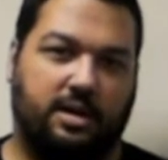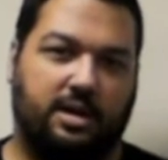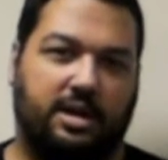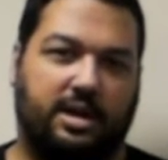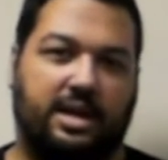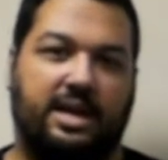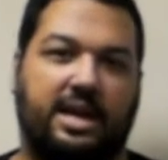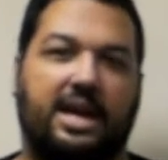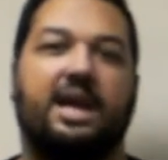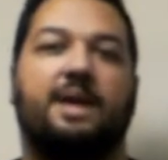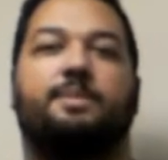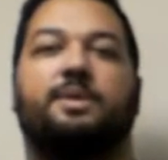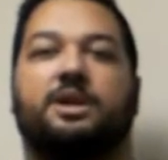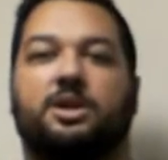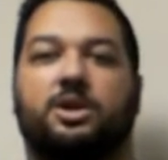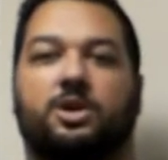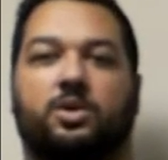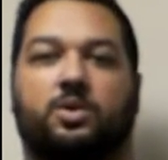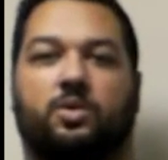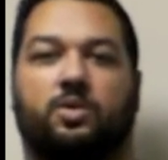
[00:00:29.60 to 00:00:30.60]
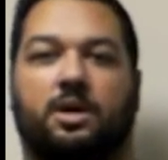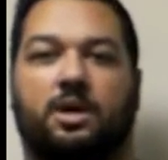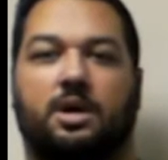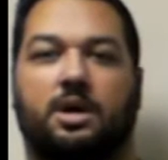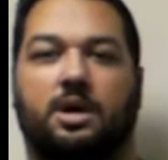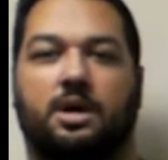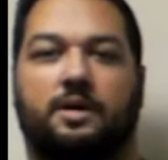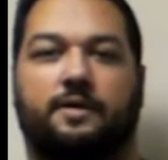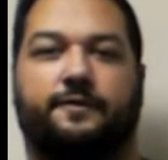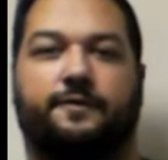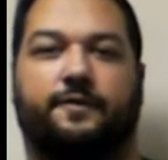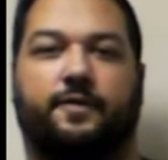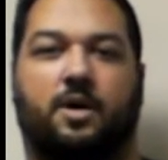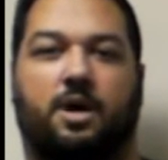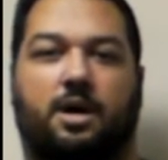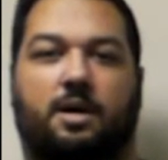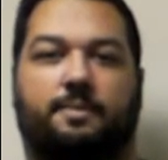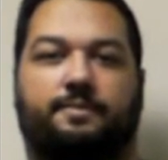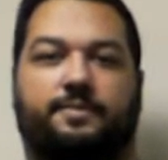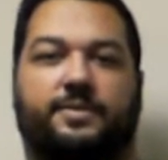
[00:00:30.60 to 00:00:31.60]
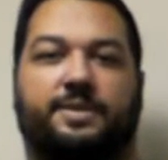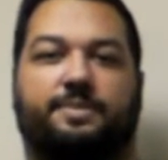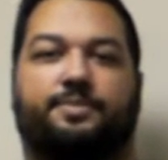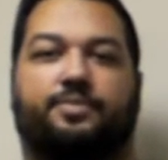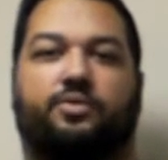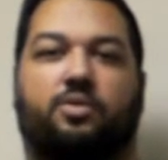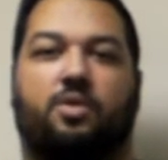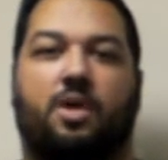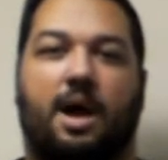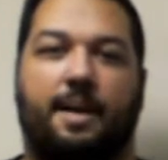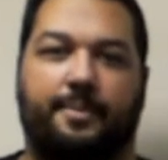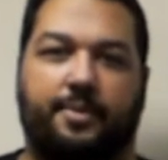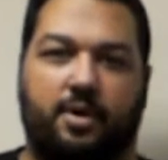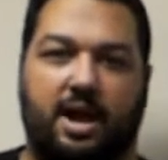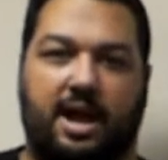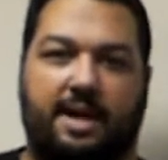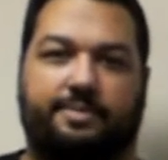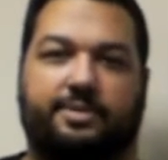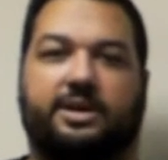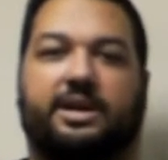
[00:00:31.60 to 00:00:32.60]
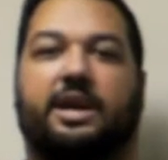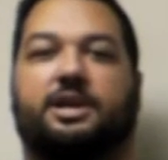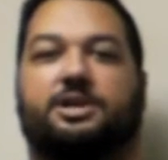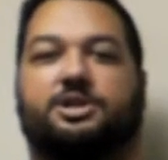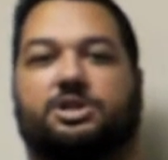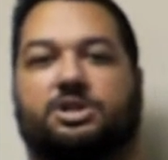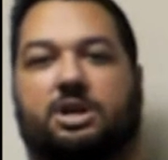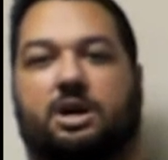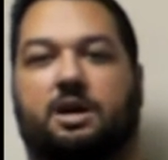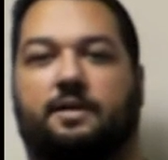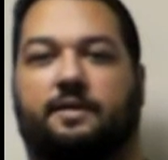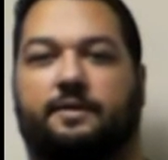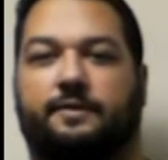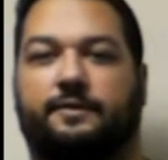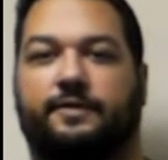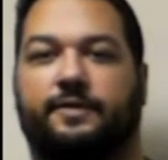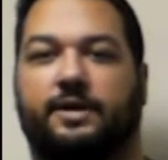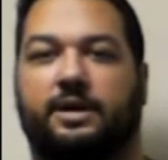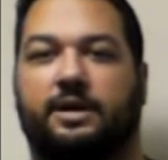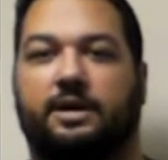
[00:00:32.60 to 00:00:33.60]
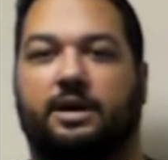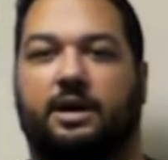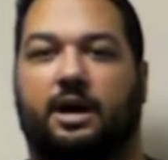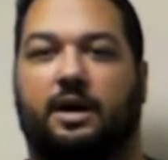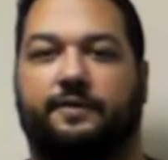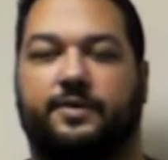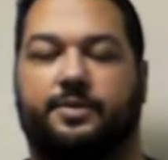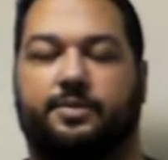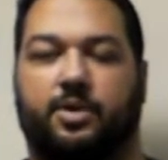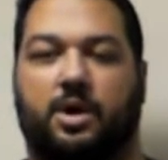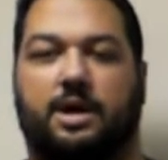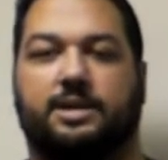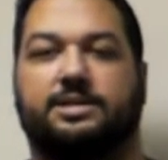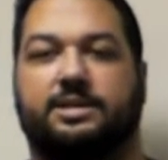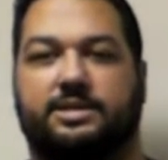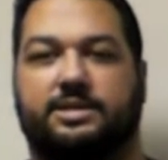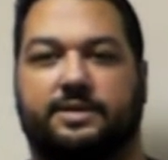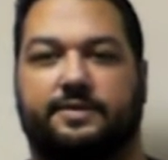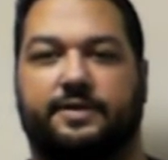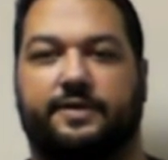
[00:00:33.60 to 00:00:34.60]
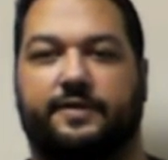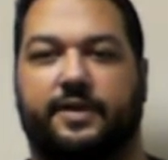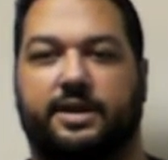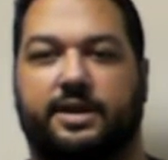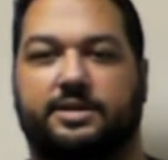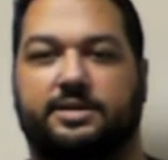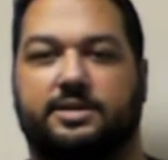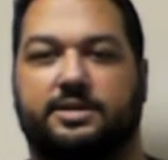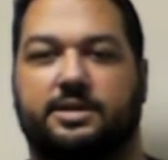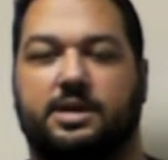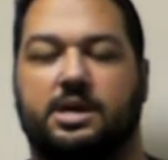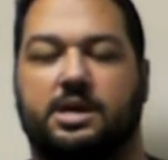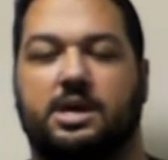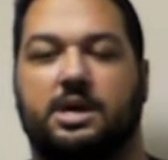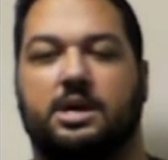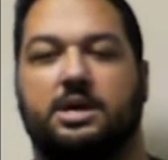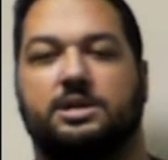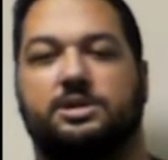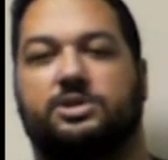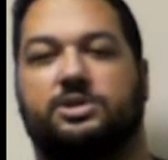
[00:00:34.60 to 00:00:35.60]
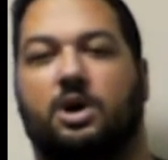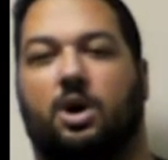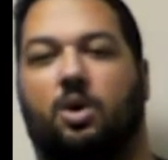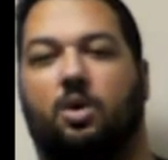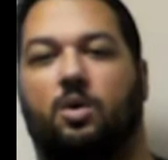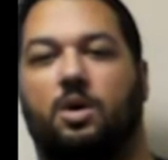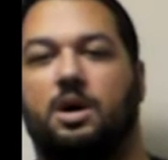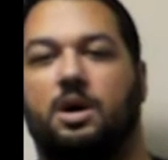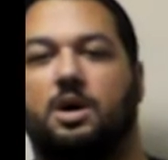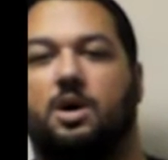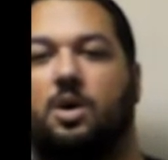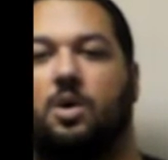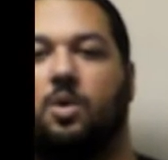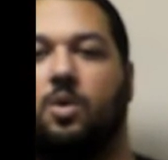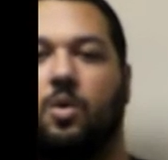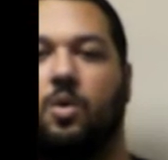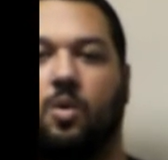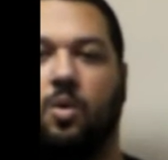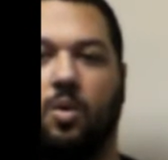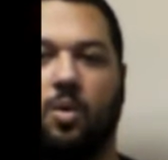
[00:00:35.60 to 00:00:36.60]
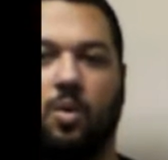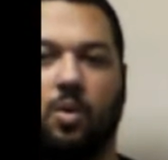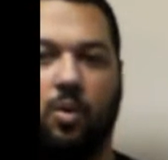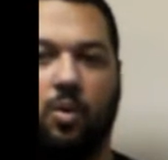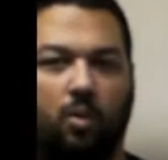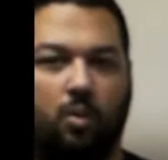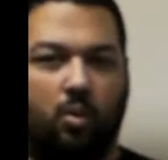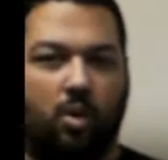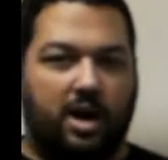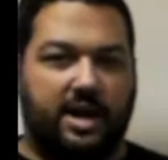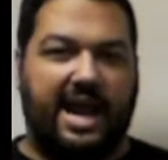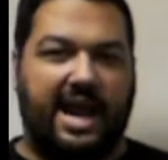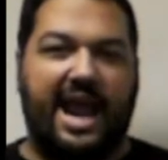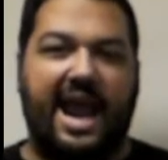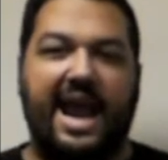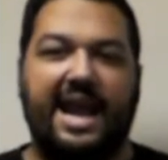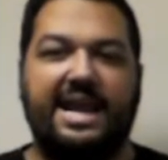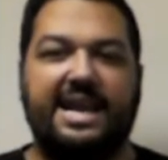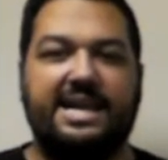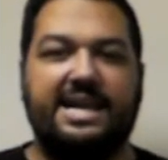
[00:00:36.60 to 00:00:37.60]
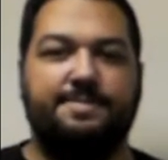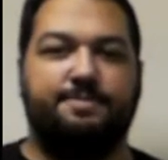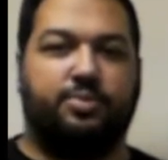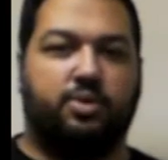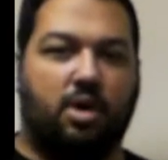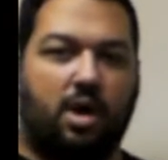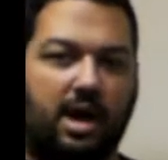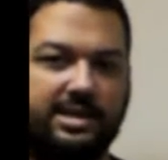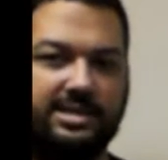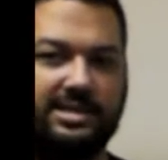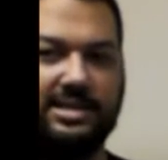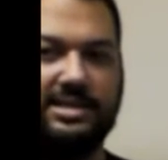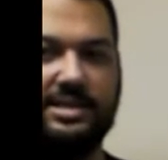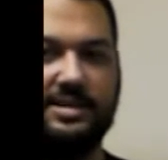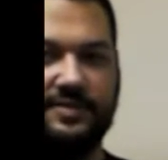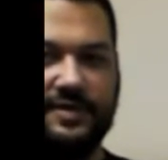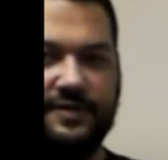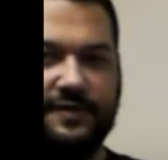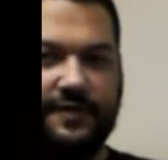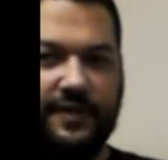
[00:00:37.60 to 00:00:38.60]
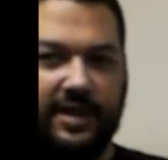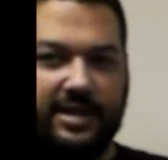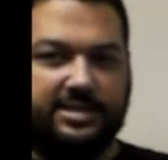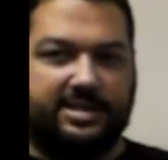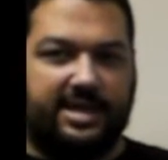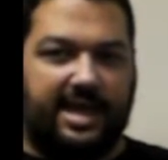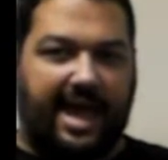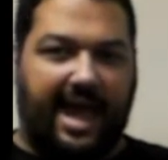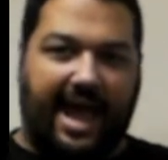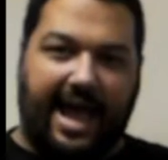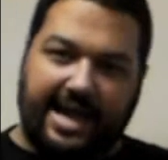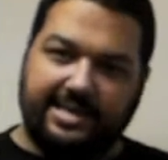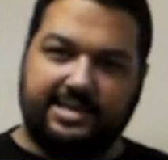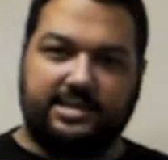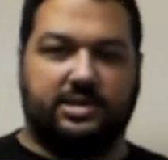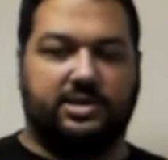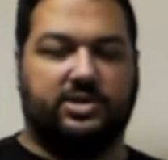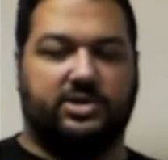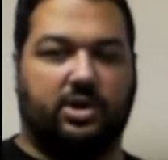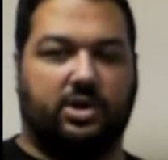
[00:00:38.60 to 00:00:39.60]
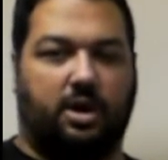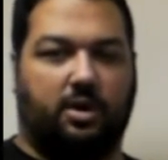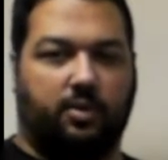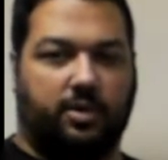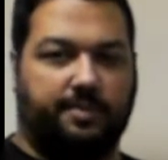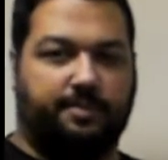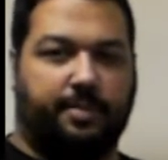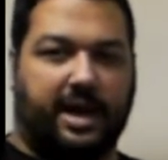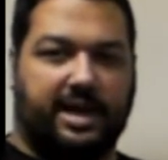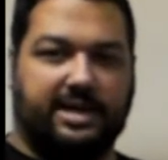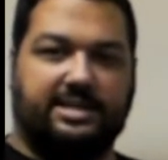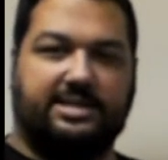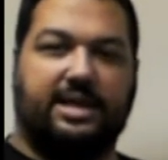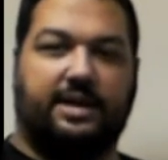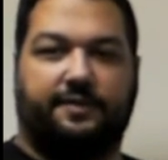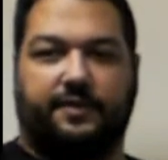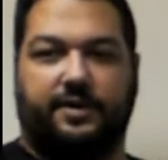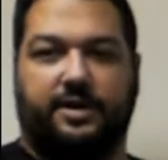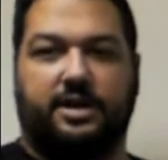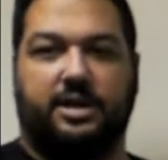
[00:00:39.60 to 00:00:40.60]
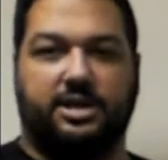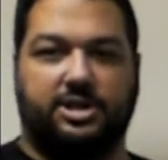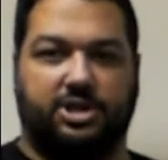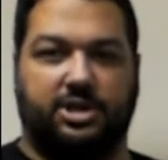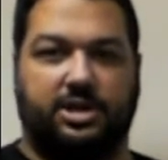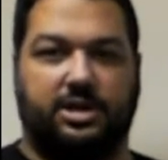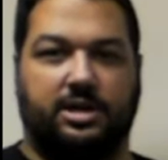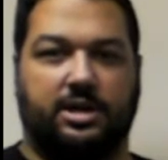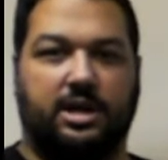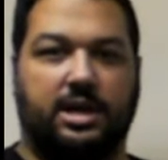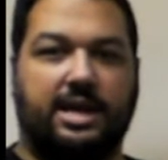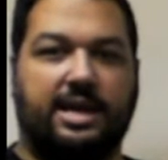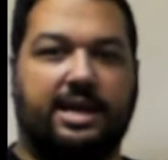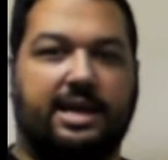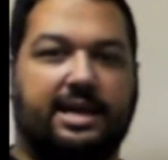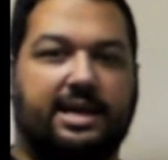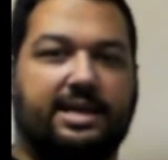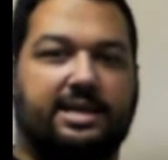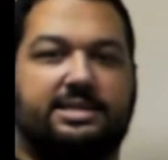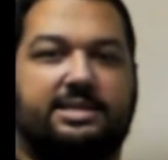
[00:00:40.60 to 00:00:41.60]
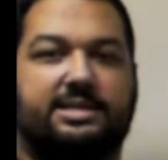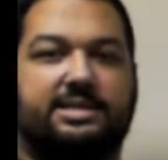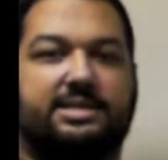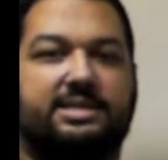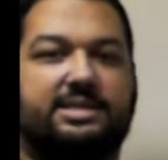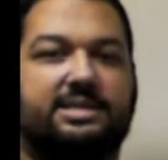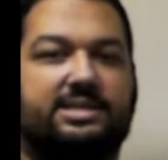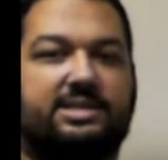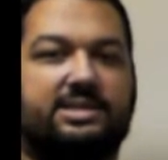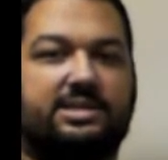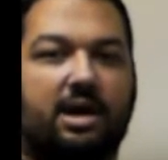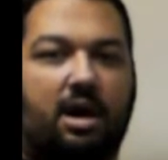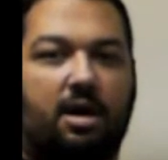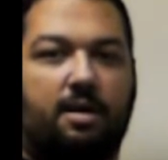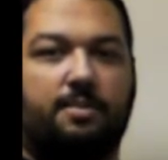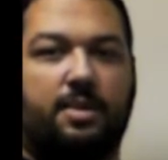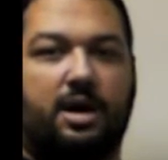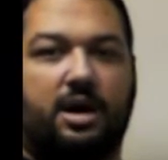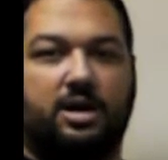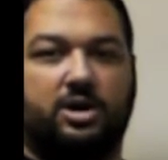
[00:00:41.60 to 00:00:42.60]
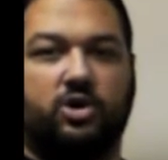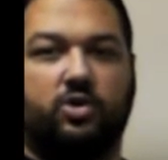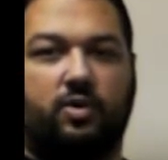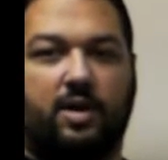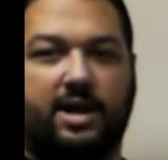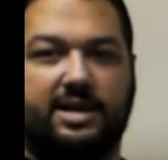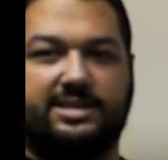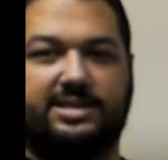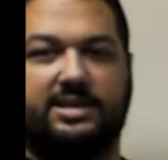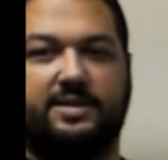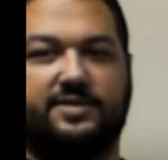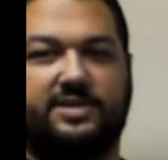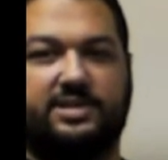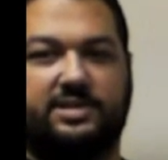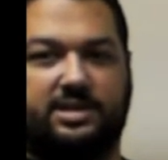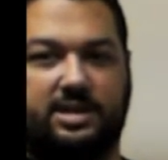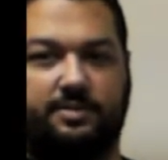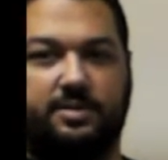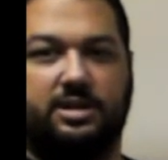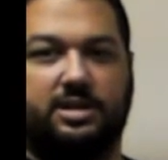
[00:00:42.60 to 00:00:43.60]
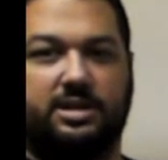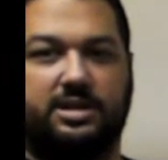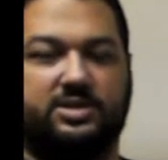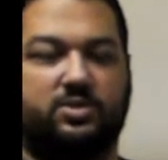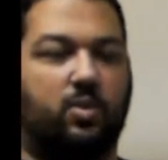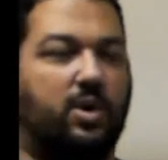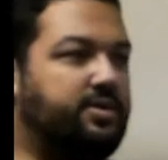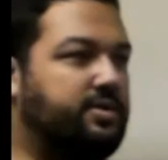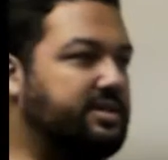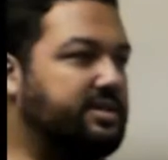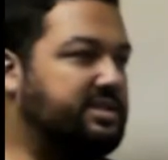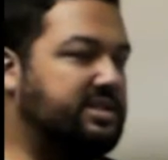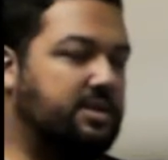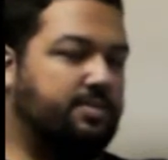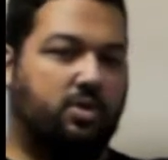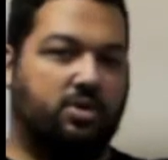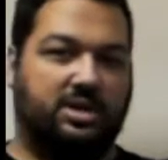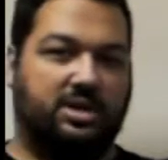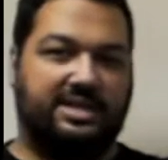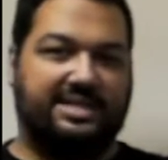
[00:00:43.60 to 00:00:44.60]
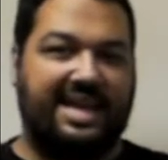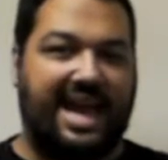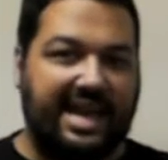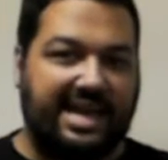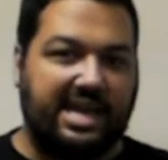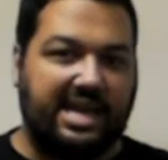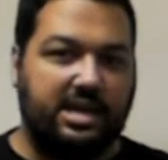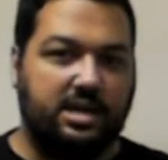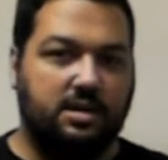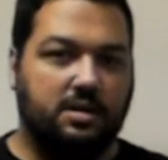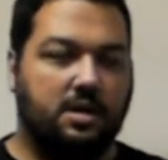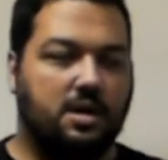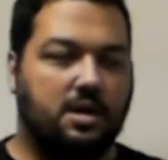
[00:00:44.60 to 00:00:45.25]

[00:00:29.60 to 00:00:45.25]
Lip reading: inhibit you from the proper application of the process of defense. So what any process of defense has to start with by definition is some aggressive stimulus, whether it's the opponent attacking,